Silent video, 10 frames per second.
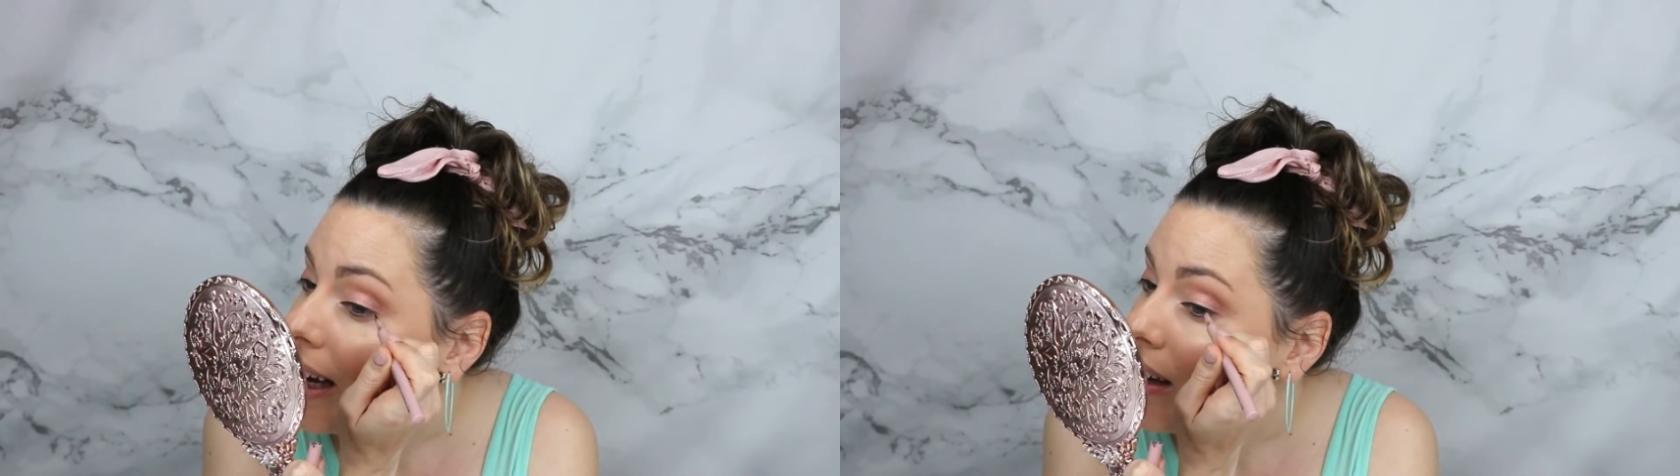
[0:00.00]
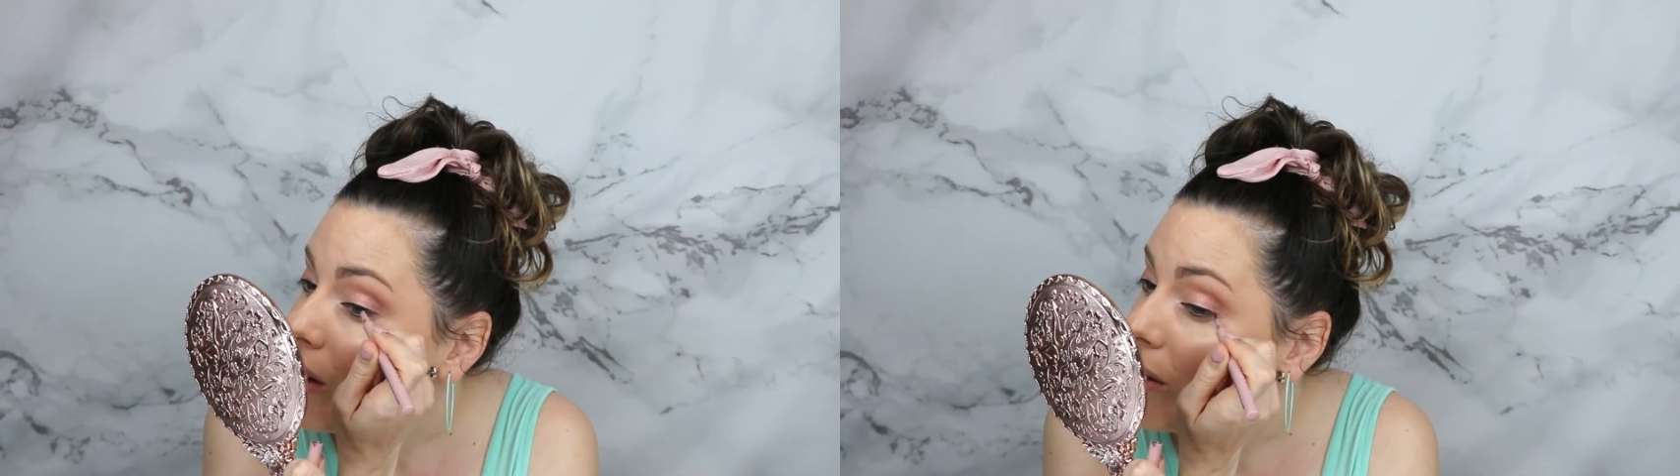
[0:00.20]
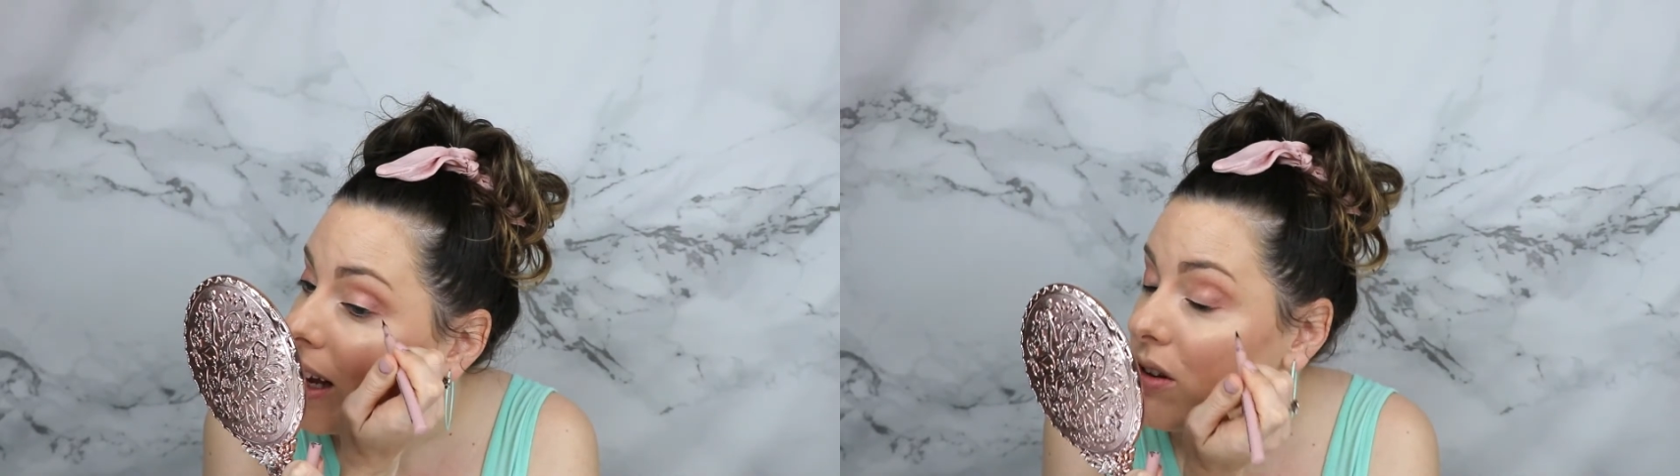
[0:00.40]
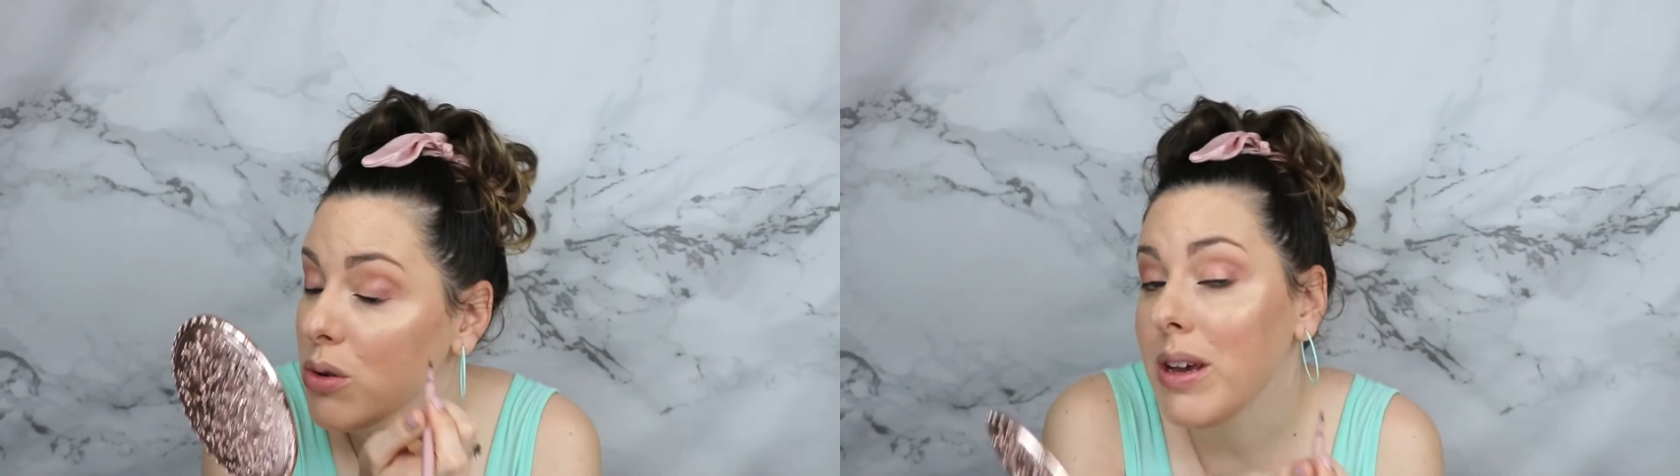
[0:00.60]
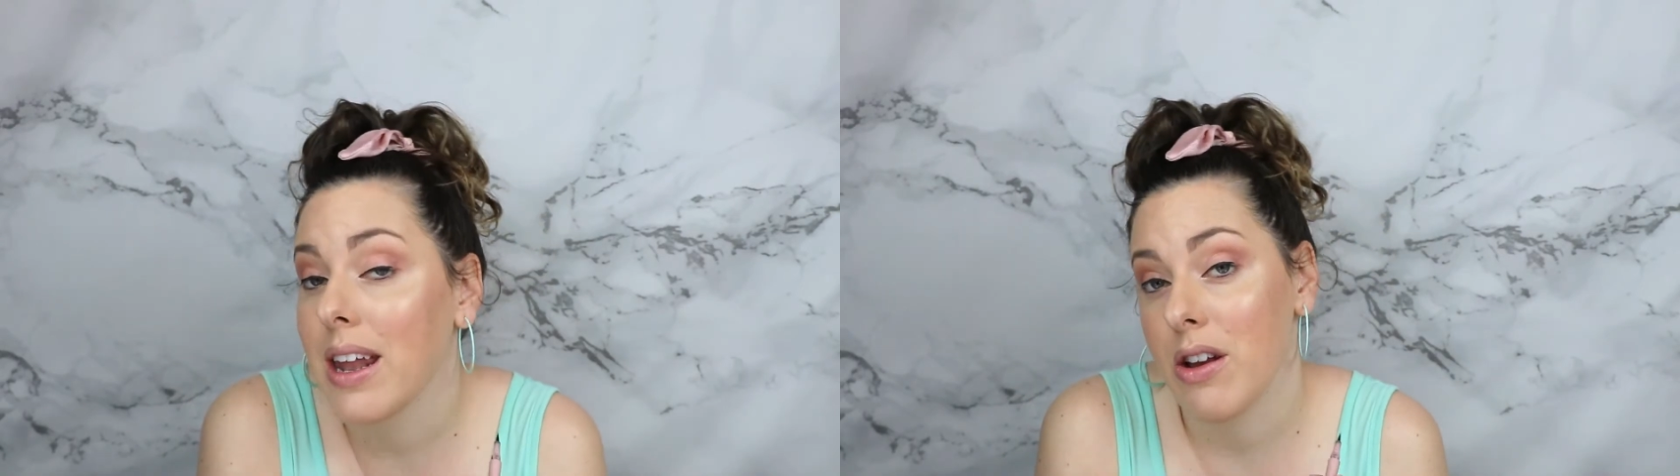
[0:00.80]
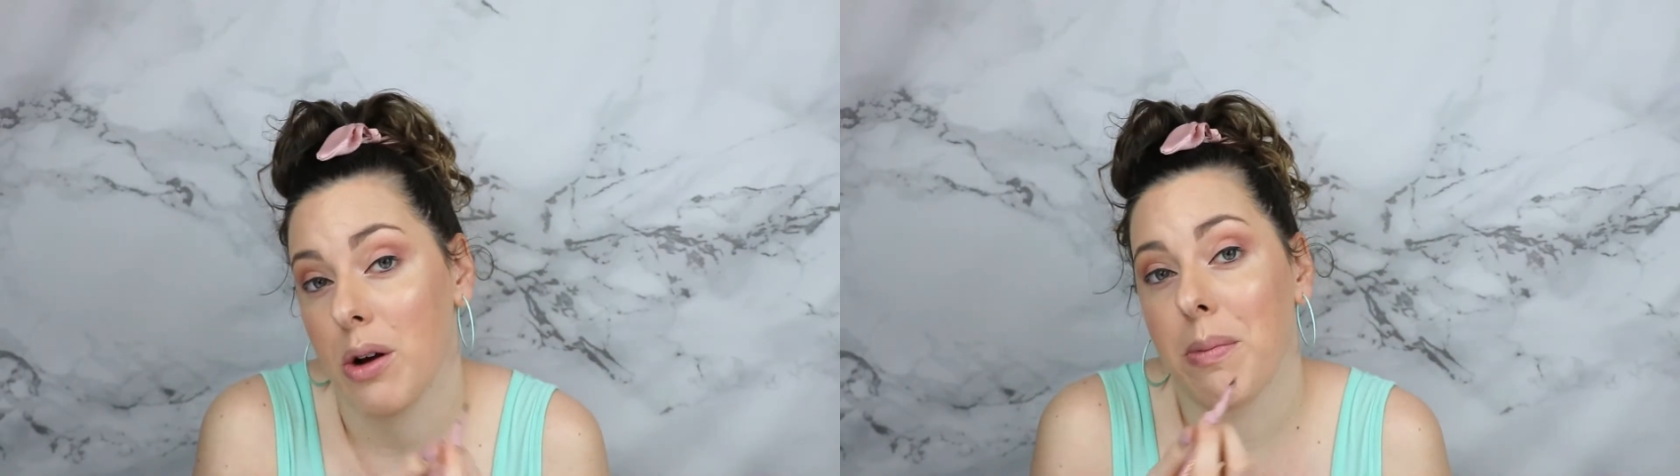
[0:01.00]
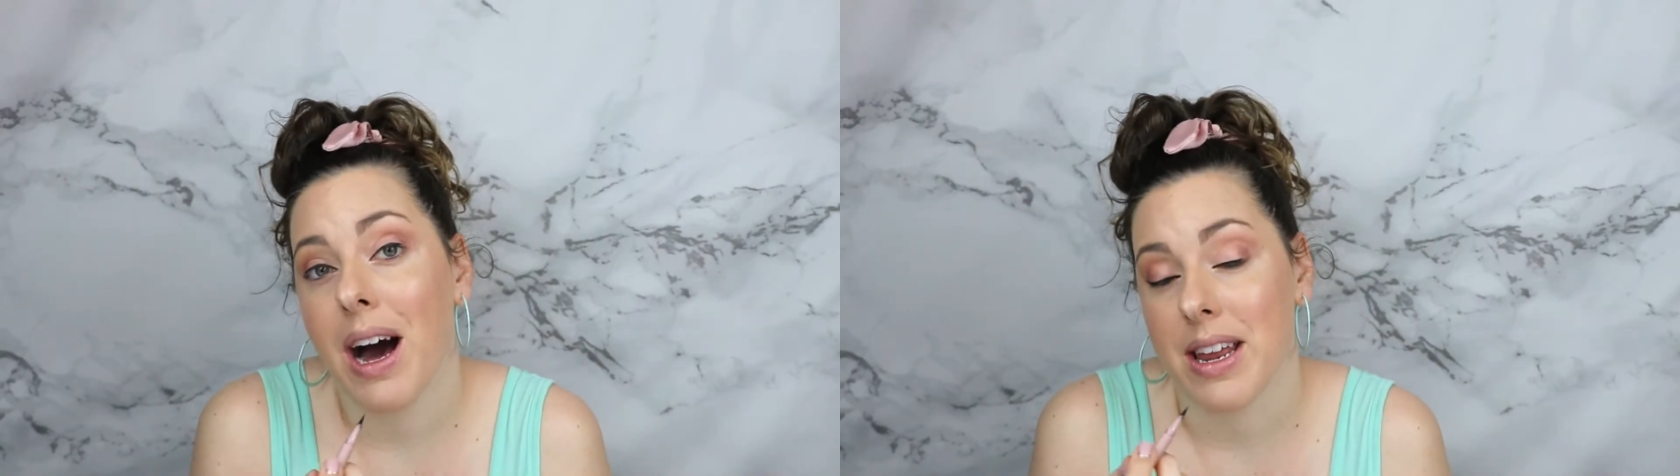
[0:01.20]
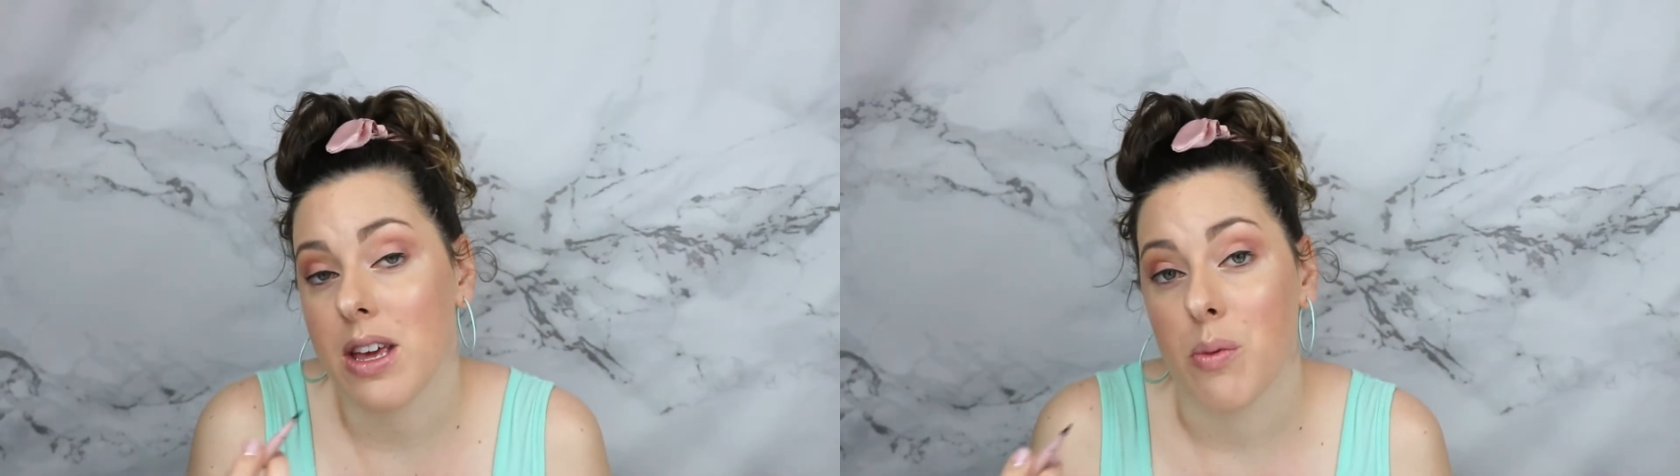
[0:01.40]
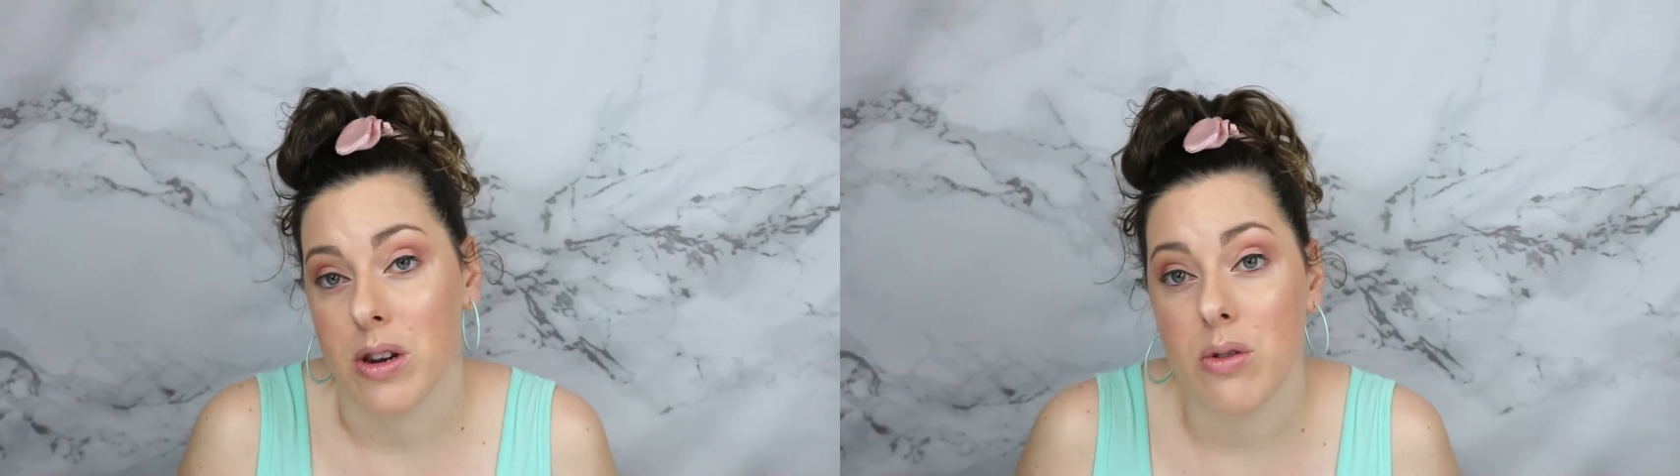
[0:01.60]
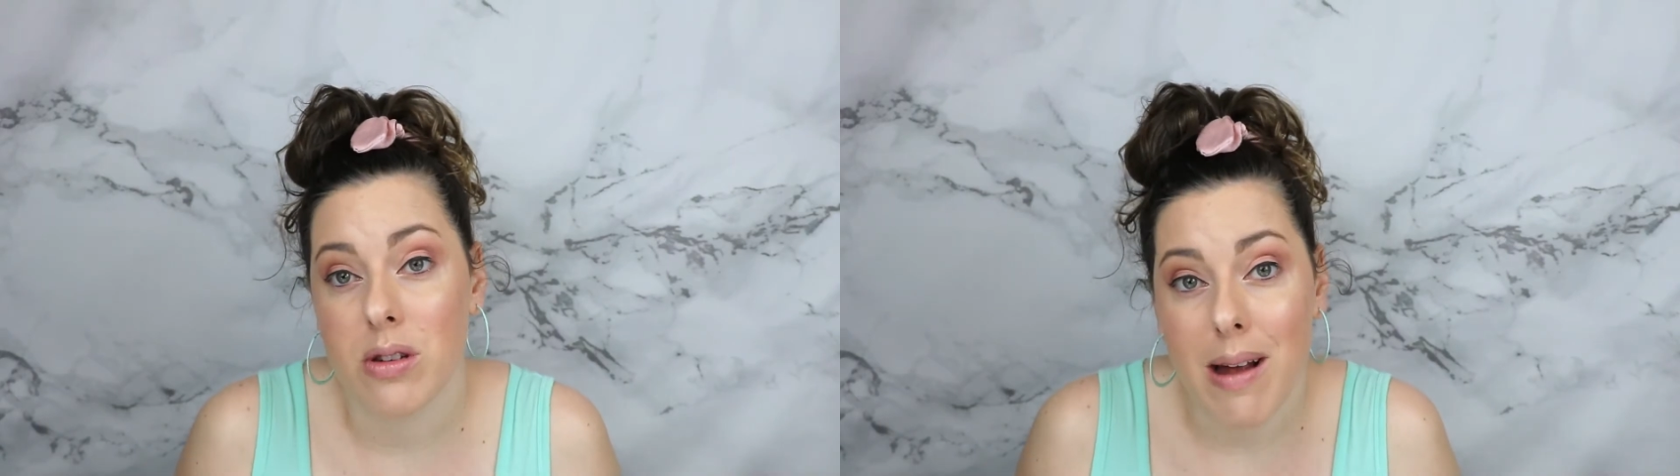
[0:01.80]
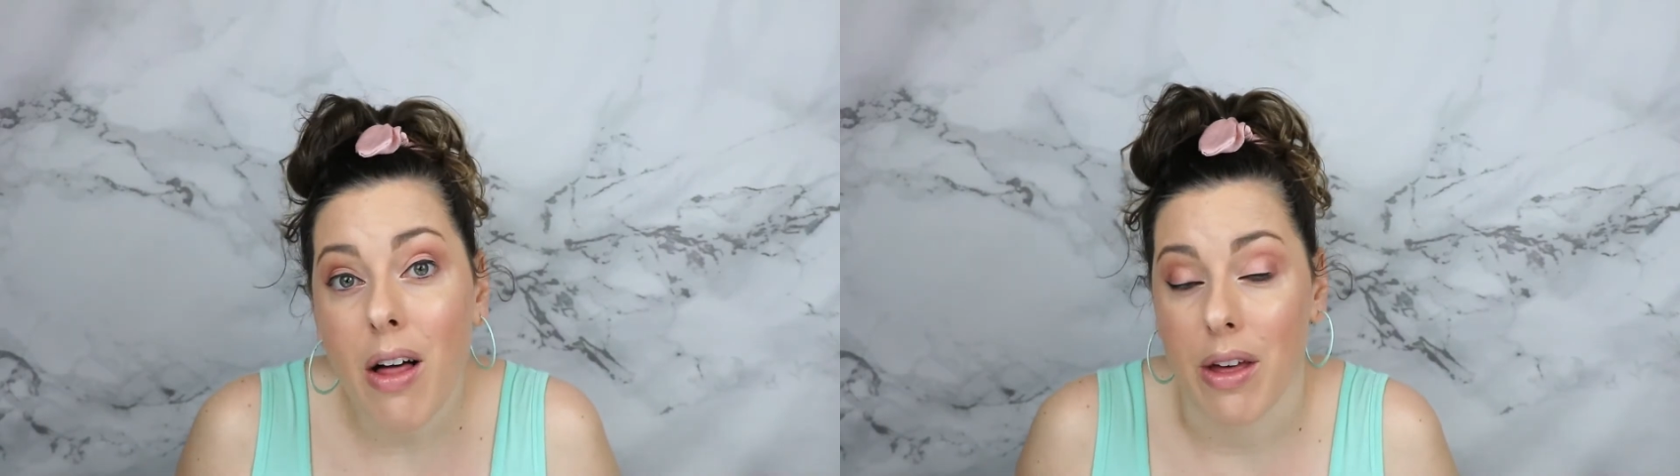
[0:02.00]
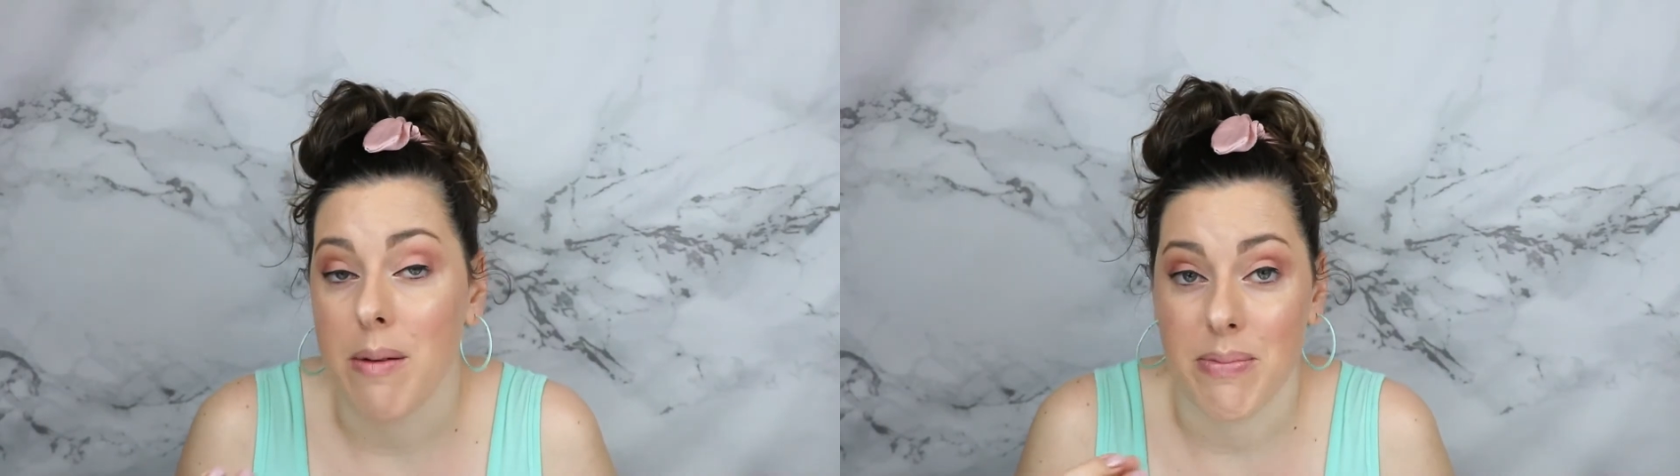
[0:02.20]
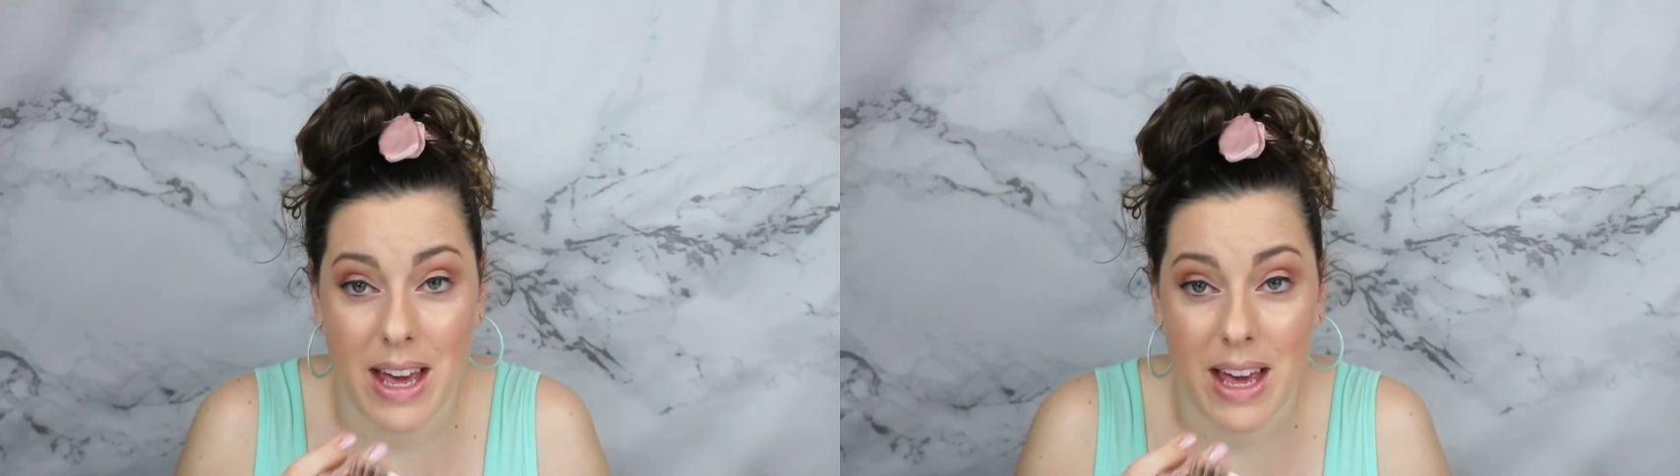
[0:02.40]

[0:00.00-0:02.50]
and they do get in your body when you smell them.